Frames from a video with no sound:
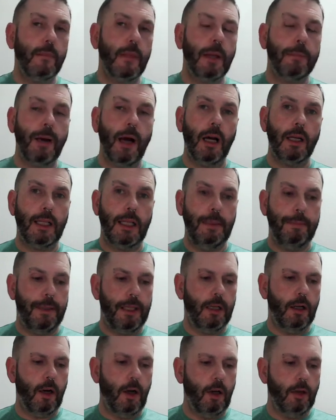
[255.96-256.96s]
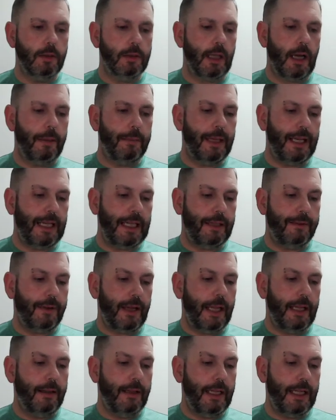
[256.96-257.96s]
Partly because I
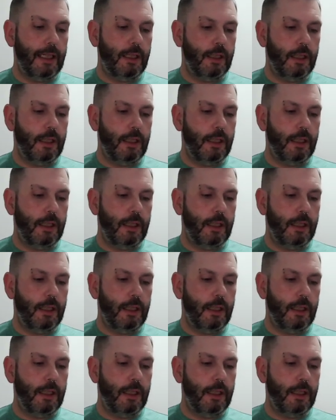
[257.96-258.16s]
believe in the